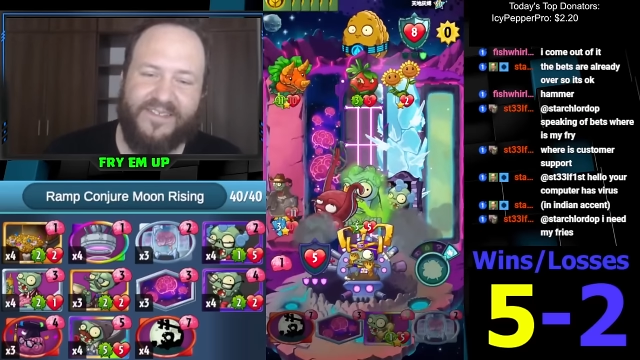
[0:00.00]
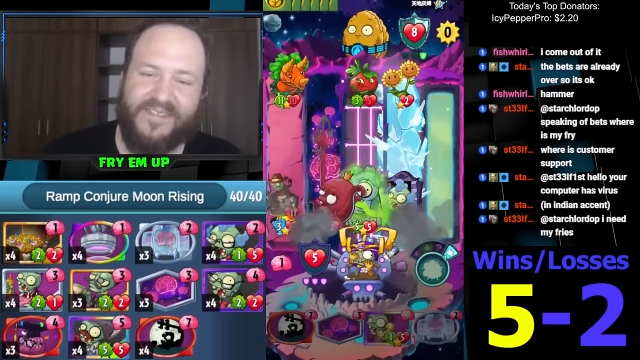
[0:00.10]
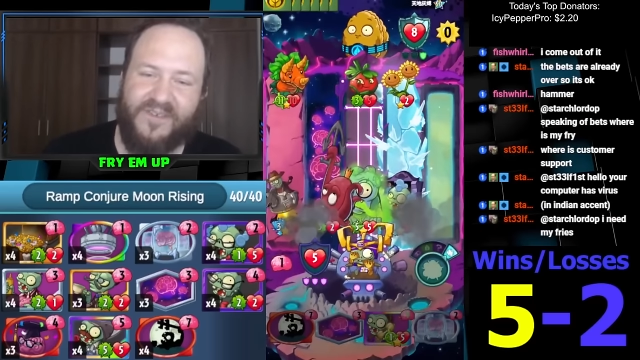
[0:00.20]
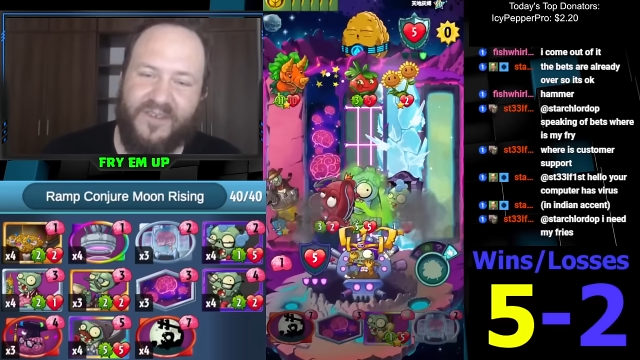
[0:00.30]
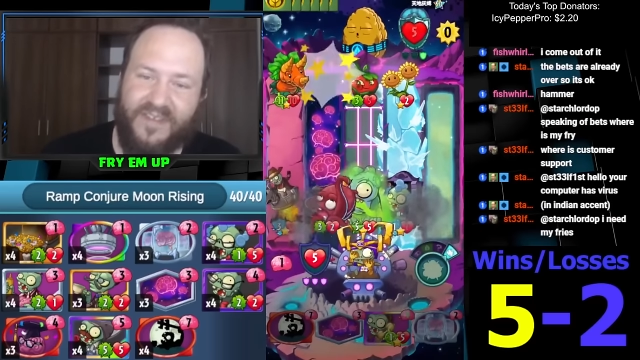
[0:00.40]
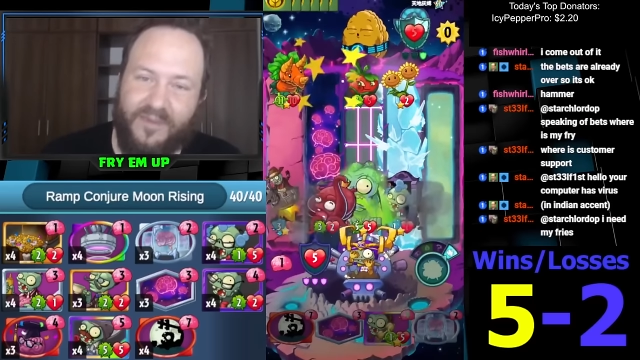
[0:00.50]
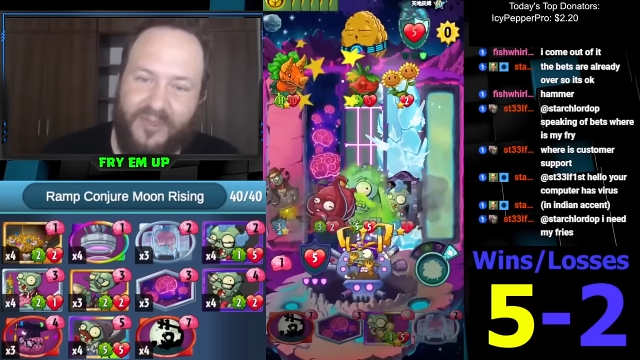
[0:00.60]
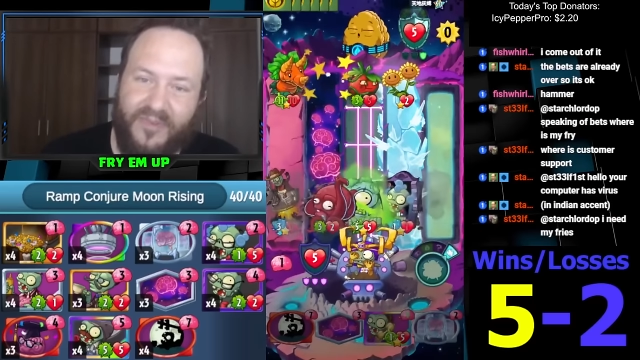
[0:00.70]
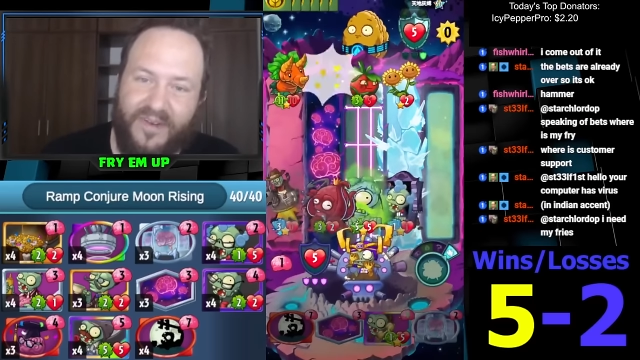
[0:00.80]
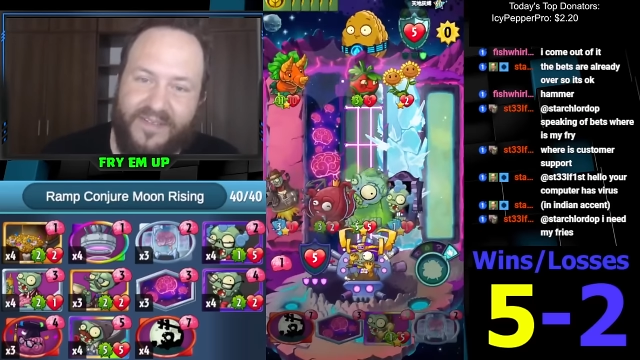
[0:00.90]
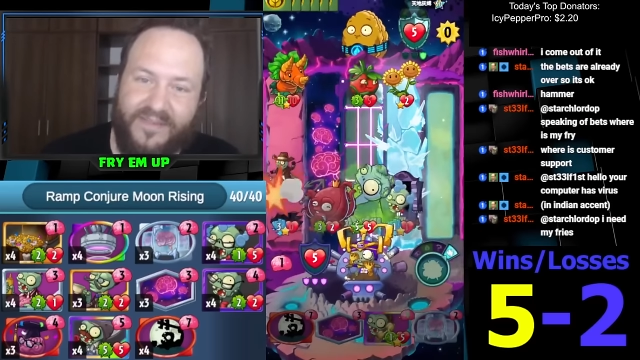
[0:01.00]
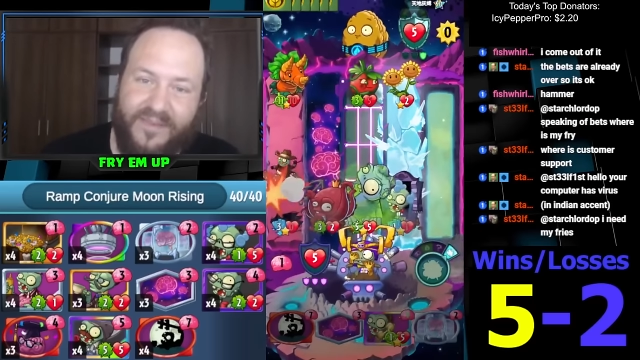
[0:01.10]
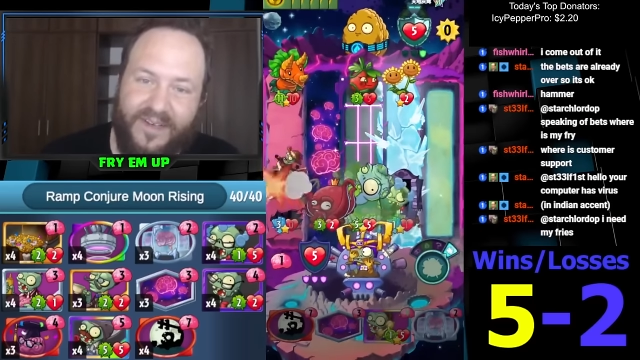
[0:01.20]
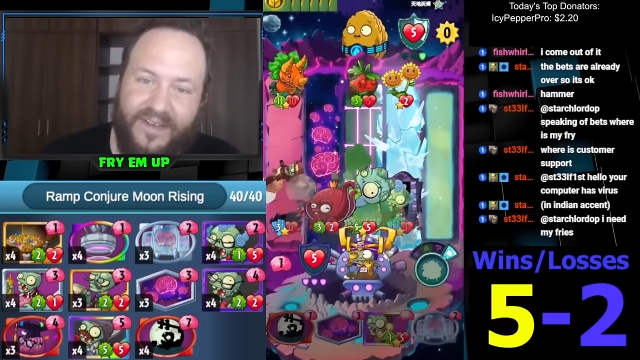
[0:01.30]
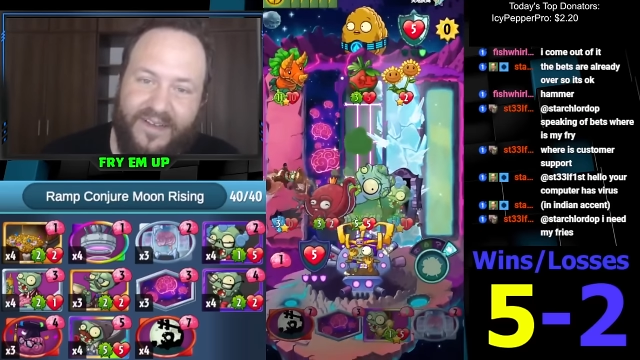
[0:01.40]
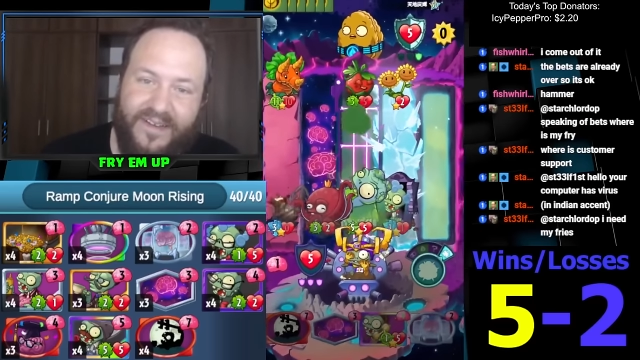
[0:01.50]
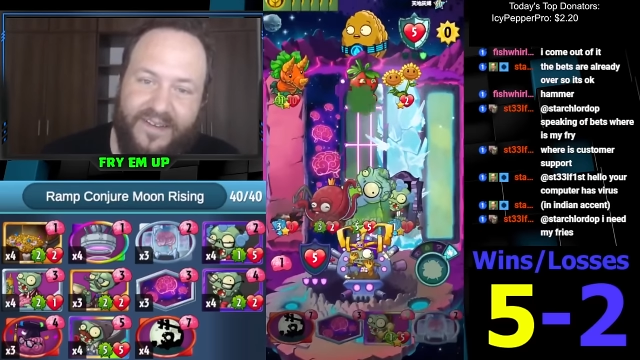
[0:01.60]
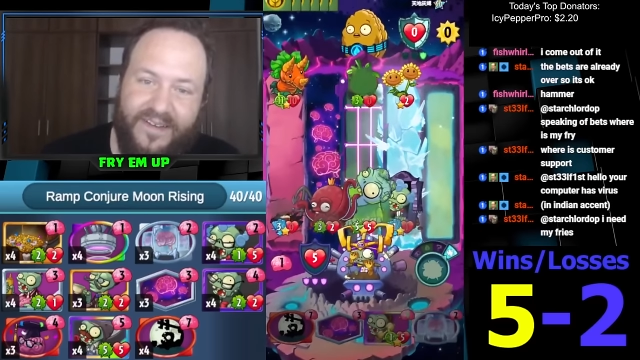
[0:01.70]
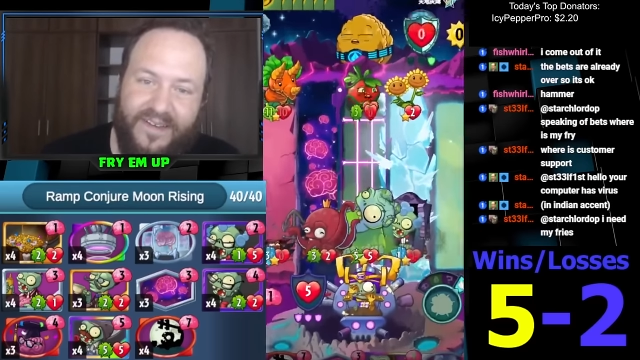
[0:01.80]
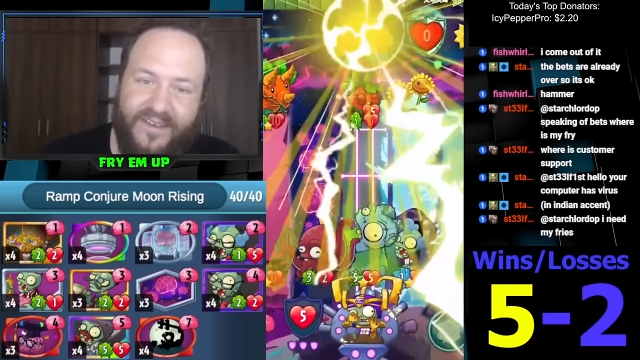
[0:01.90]
Just don't roll double threes and we're good.
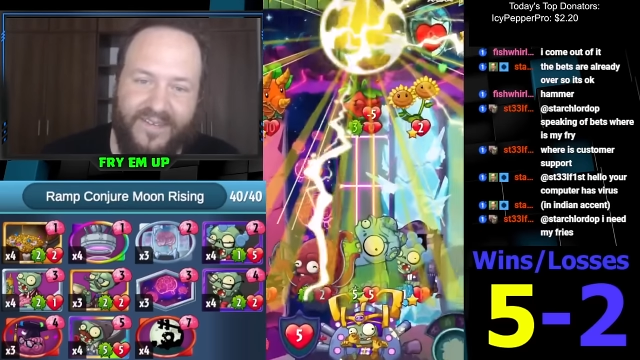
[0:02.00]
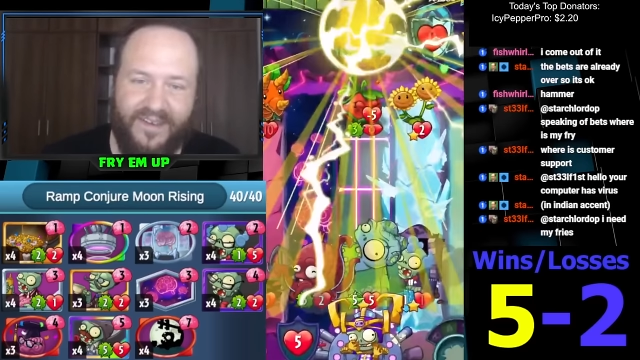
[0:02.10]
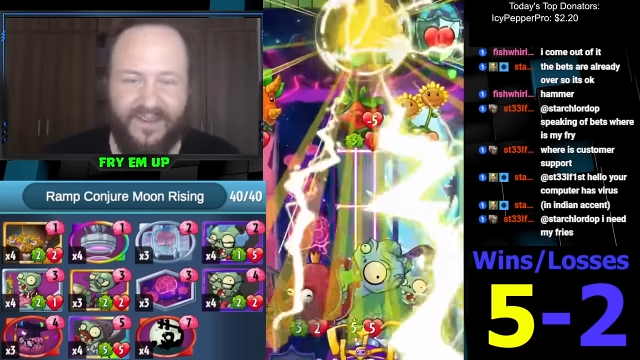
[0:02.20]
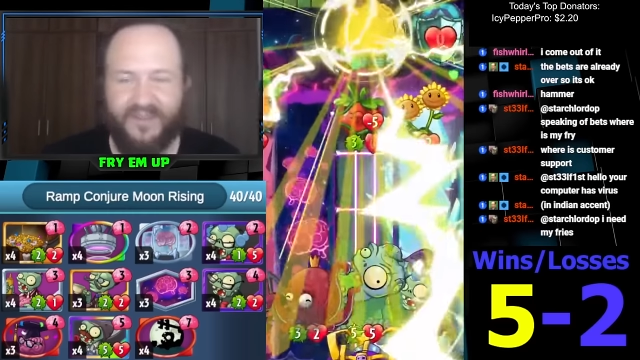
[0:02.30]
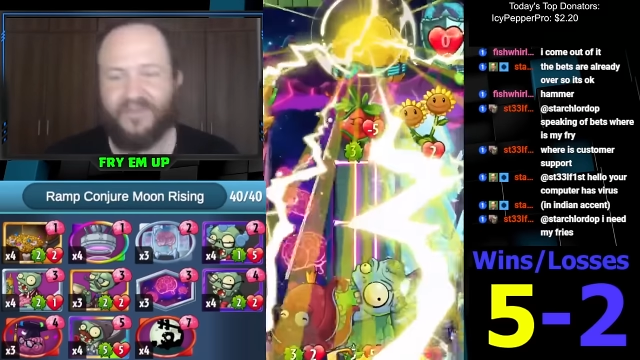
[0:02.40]
There we go.